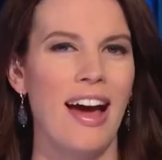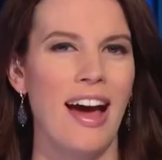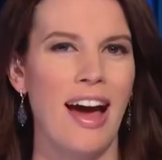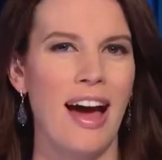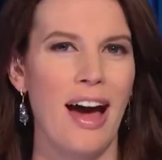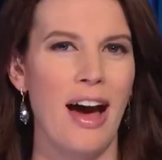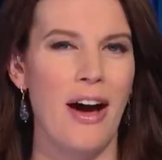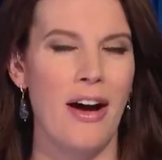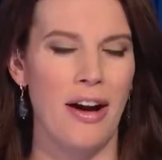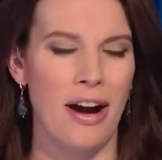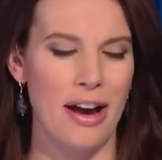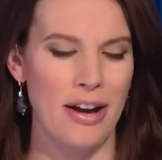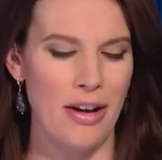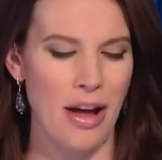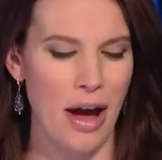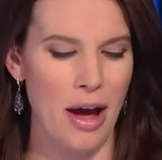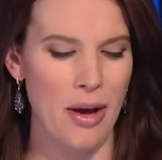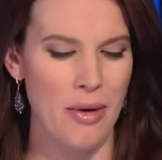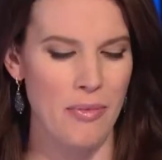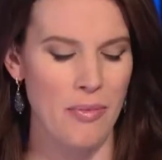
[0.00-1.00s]
All right.
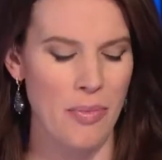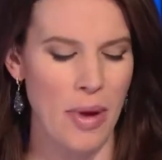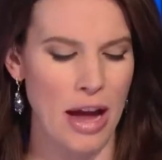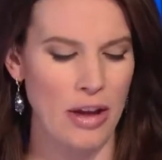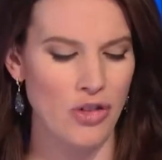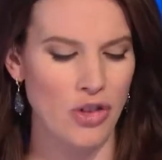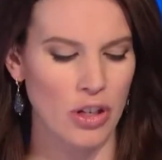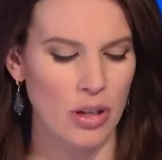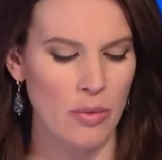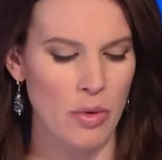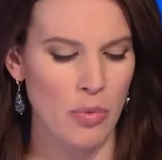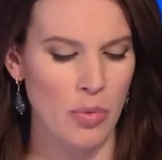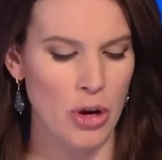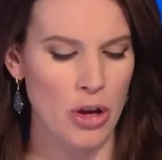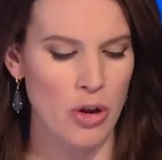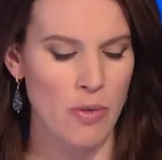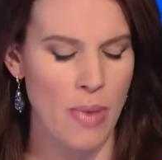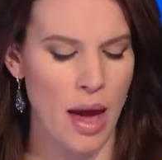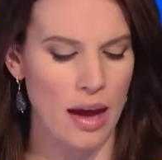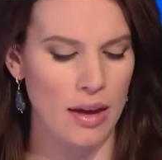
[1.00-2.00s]
Patrick, let me
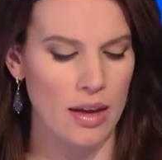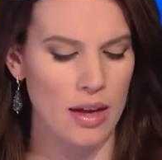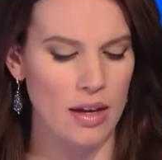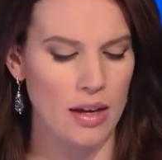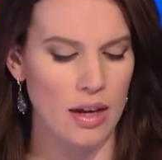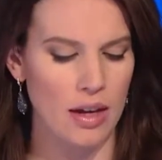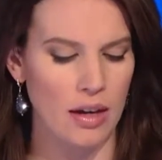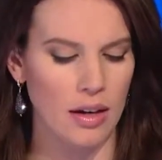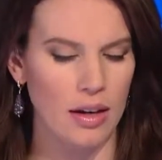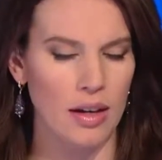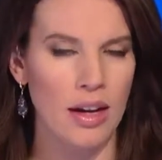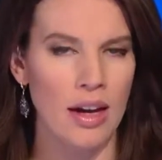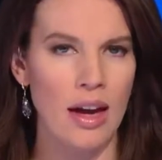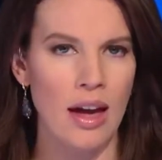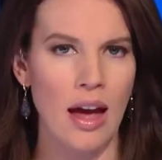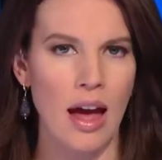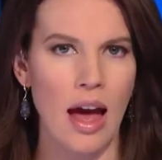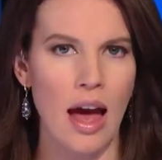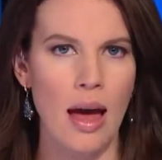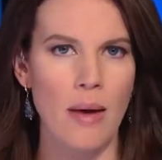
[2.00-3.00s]
bring you back in here.
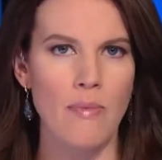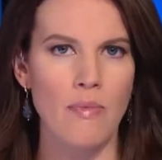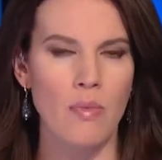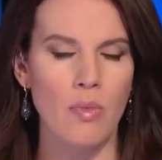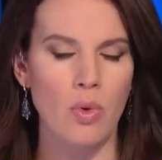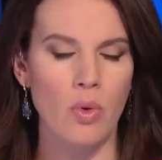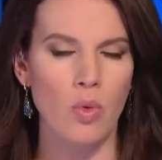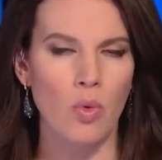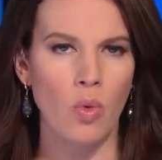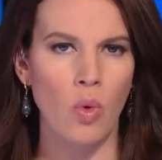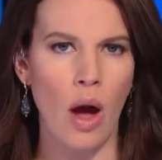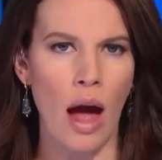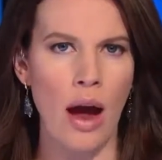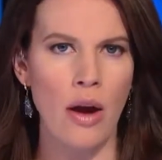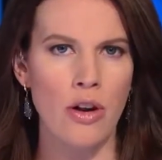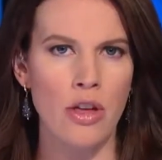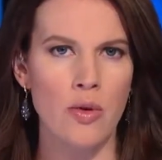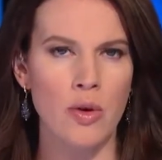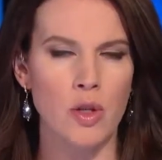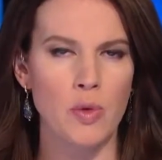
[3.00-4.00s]

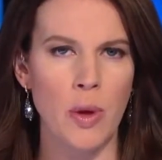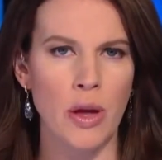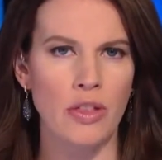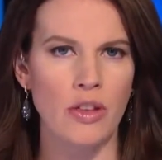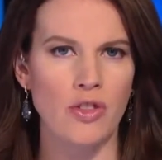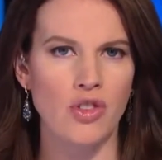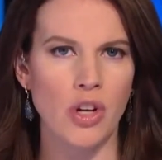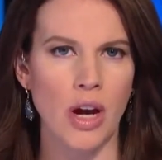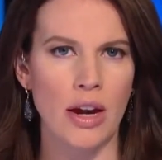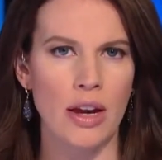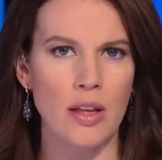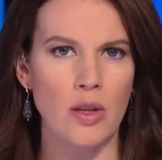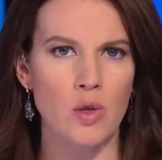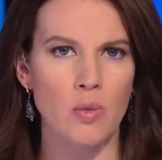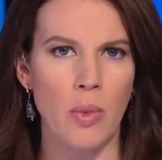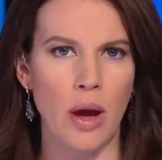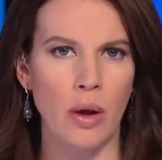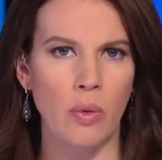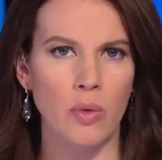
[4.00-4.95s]
How do you expect the Chinese might